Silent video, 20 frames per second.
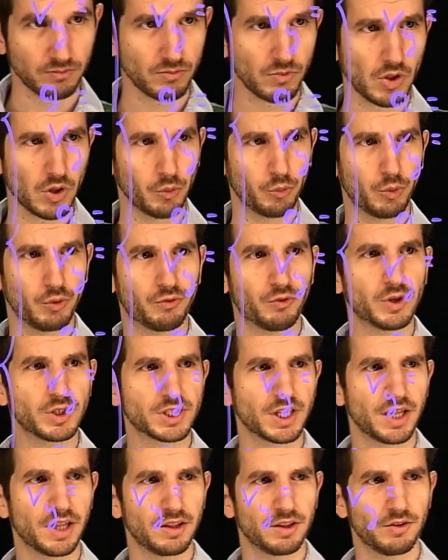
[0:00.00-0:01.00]
we first
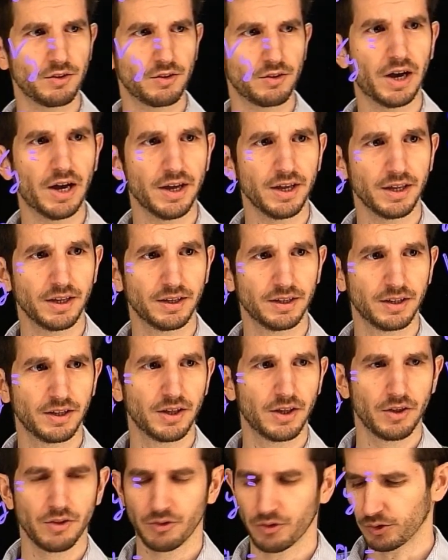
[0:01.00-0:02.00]
identify
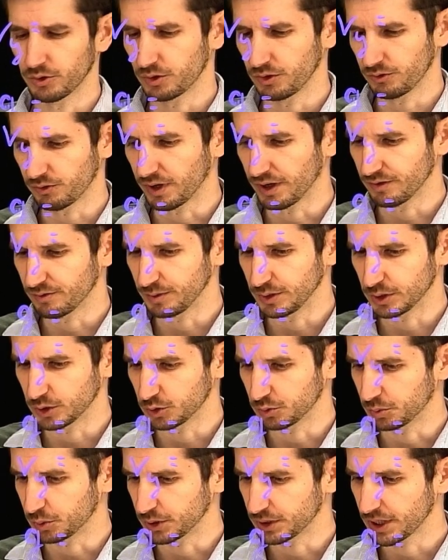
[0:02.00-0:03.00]
35 meters
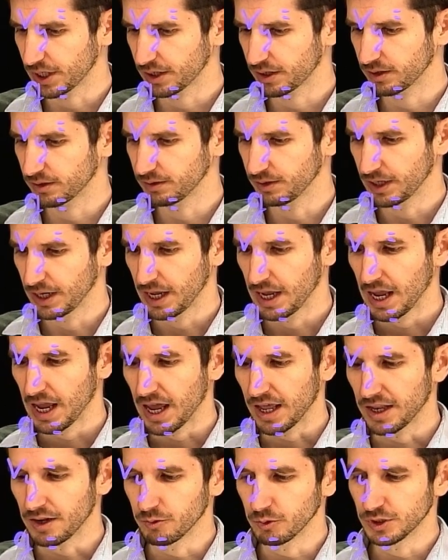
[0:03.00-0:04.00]
per second, and
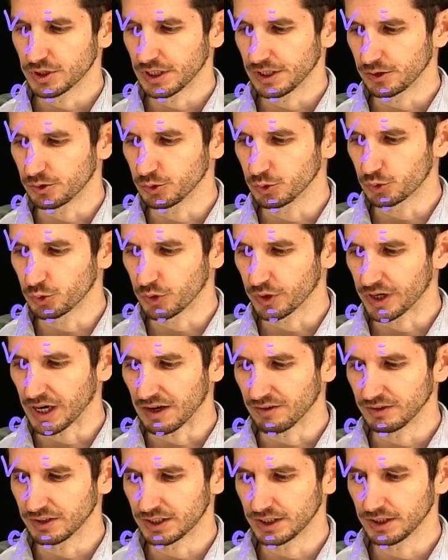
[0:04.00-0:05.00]
then we say due to the
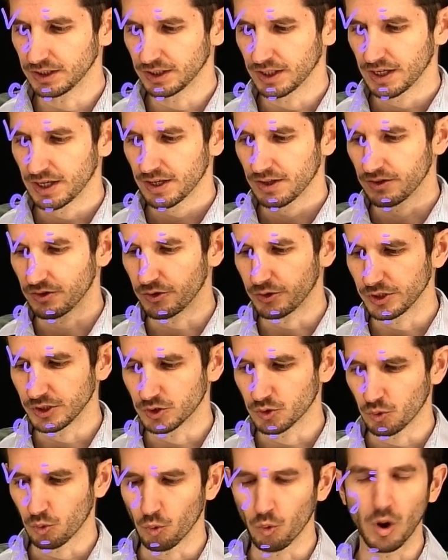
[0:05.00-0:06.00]
gravity there is
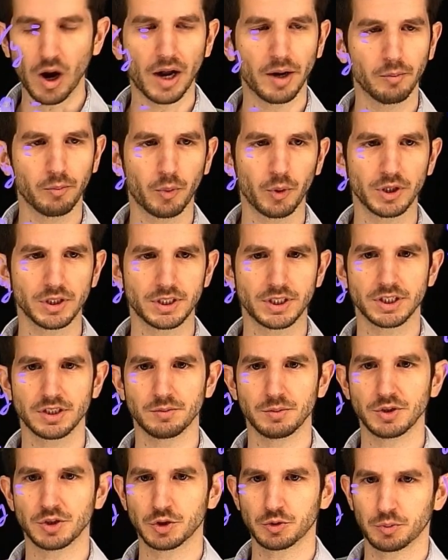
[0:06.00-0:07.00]
1.6
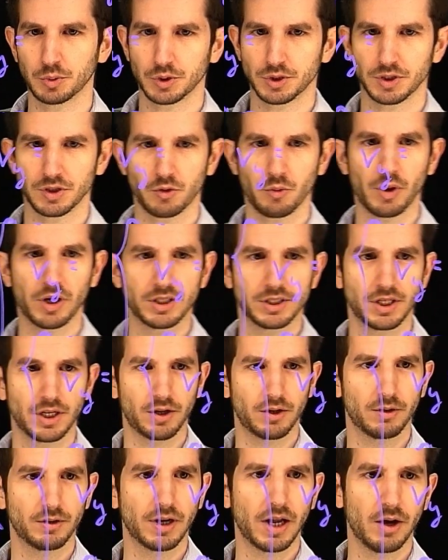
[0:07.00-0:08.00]
meters per square
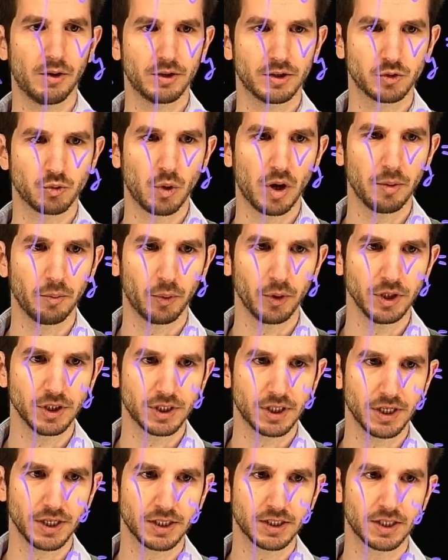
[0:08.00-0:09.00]
second. Now it's
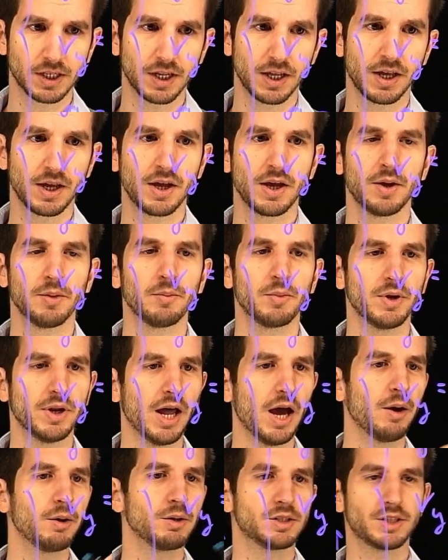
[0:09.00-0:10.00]
1.6, but
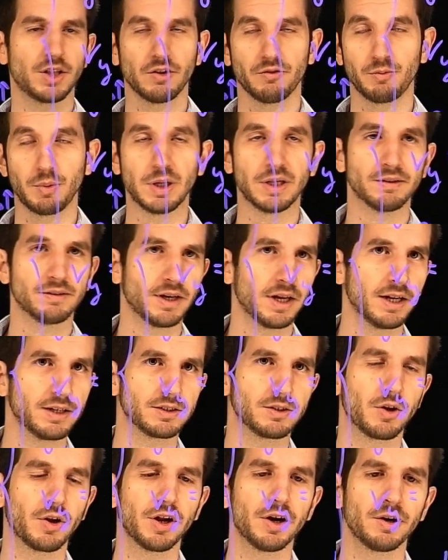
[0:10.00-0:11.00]
now instead of being 10 as
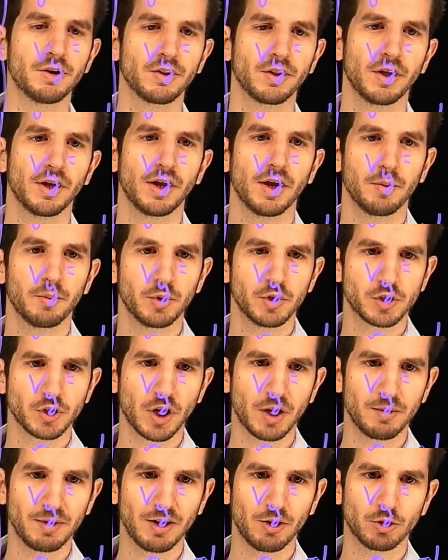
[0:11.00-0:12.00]
on Earth, but it's going to
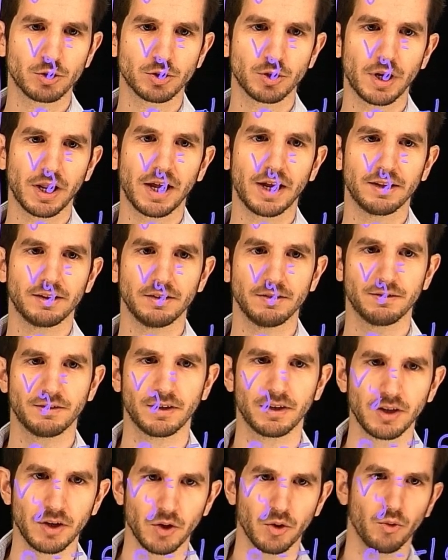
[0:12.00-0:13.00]
be also negative.
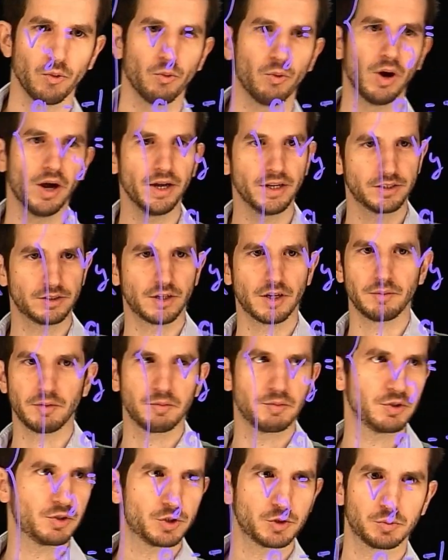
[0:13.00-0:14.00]
Why? It's going to be
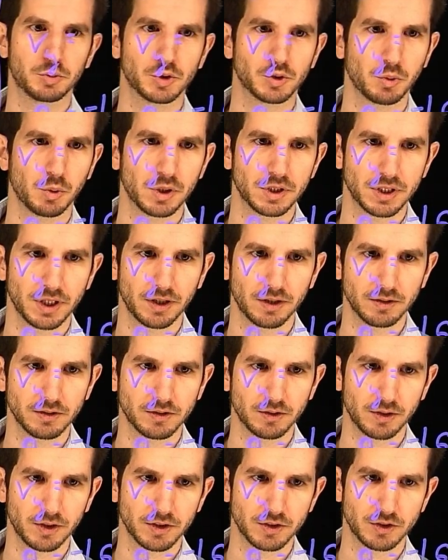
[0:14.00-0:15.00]
meters per square second, so
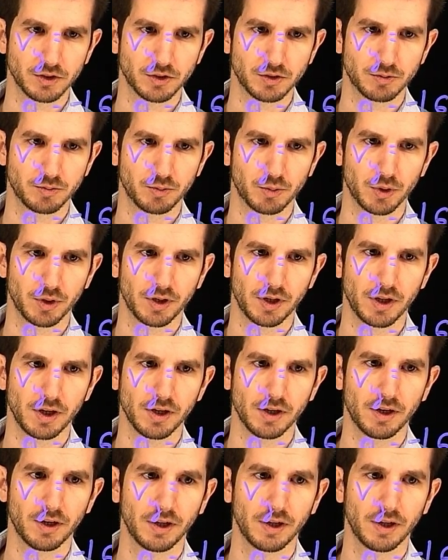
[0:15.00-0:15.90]
let's just put it here,